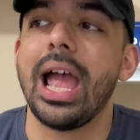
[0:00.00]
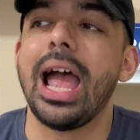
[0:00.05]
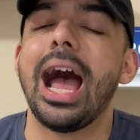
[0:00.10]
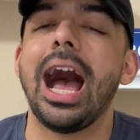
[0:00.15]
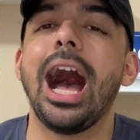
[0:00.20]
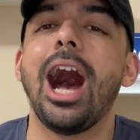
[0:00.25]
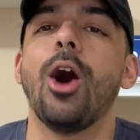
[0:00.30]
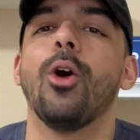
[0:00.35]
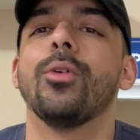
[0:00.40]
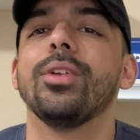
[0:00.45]

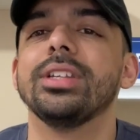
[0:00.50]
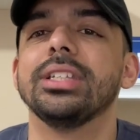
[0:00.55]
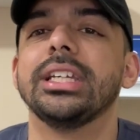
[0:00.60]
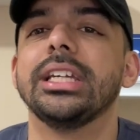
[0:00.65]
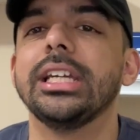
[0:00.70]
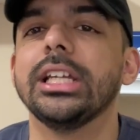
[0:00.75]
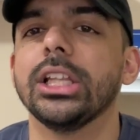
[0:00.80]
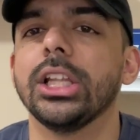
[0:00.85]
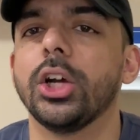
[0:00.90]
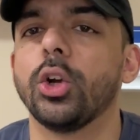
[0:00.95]
How does
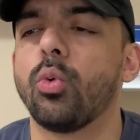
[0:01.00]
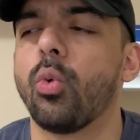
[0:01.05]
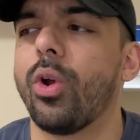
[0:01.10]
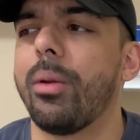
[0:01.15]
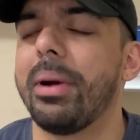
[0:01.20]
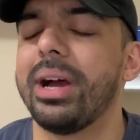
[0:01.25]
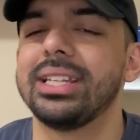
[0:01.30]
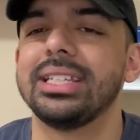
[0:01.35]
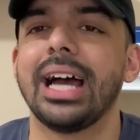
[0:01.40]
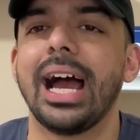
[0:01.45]
he look? What
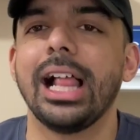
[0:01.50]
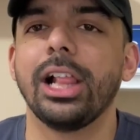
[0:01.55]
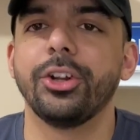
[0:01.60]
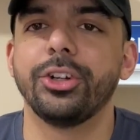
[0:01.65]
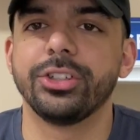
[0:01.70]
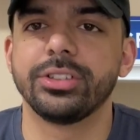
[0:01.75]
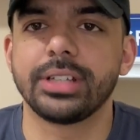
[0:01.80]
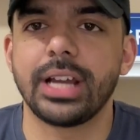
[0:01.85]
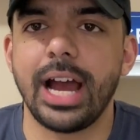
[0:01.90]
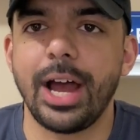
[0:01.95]
about
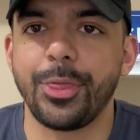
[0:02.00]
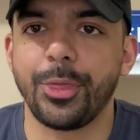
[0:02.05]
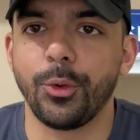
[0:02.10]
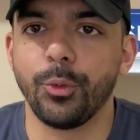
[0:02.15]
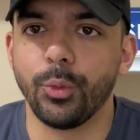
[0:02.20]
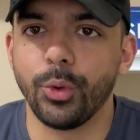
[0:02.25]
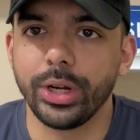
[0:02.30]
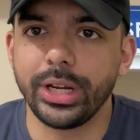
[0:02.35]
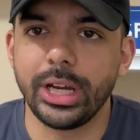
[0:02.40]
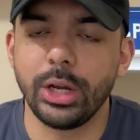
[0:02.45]
Tyler Scott, the
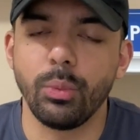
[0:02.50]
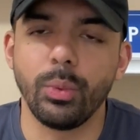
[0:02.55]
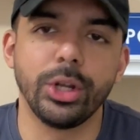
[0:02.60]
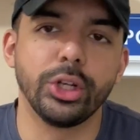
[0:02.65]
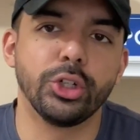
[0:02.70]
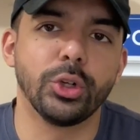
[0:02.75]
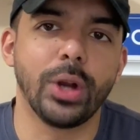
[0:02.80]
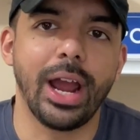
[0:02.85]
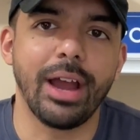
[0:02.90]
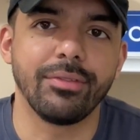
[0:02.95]
rookie we
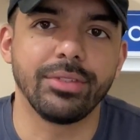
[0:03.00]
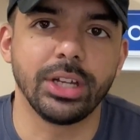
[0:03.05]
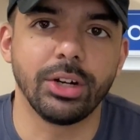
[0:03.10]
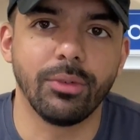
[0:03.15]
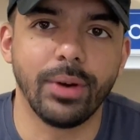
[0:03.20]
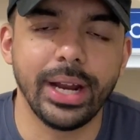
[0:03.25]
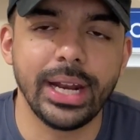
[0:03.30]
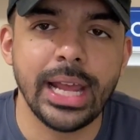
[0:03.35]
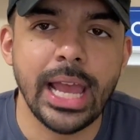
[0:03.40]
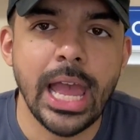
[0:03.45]
drafted,
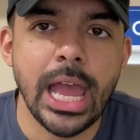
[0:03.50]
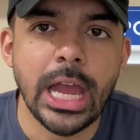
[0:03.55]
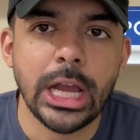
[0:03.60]
right?